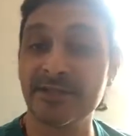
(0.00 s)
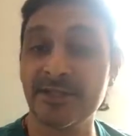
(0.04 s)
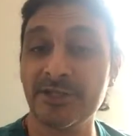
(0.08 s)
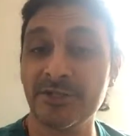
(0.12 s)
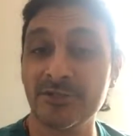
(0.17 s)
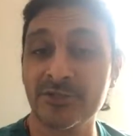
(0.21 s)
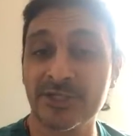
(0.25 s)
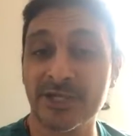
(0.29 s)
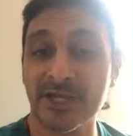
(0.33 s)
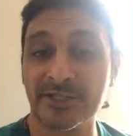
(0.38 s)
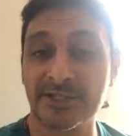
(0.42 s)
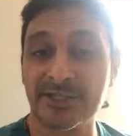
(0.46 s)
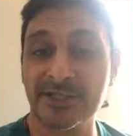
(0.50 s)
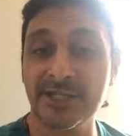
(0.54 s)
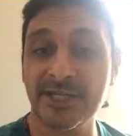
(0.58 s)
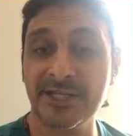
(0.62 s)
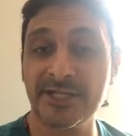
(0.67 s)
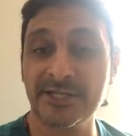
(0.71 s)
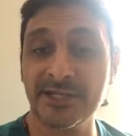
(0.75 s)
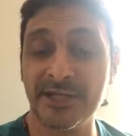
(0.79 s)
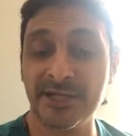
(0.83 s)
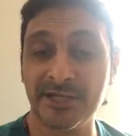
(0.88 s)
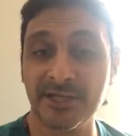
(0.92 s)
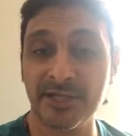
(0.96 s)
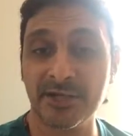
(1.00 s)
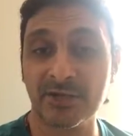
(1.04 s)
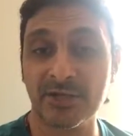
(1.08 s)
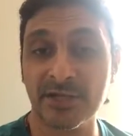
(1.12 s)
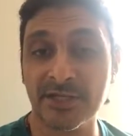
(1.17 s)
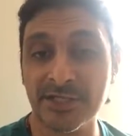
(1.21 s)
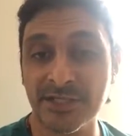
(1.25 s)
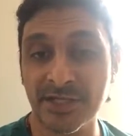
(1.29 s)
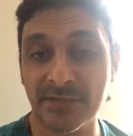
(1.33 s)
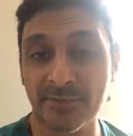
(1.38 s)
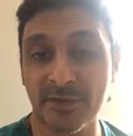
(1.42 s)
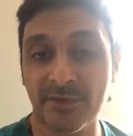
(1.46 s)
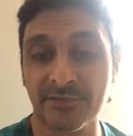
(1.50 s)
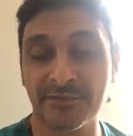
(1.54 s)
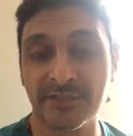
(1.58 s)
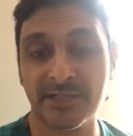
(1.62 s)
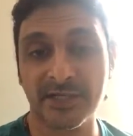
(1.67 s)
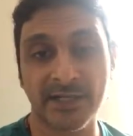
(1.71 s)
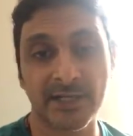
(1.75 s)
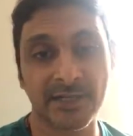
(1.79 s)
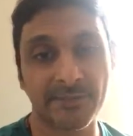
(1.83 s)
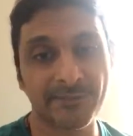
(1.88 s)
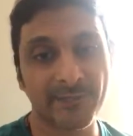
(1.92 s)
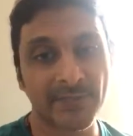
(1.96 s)
you succeed in Hatha Yoga, some of
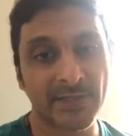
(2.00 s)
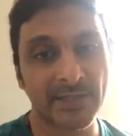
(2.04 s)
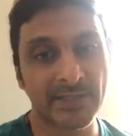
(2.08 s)
the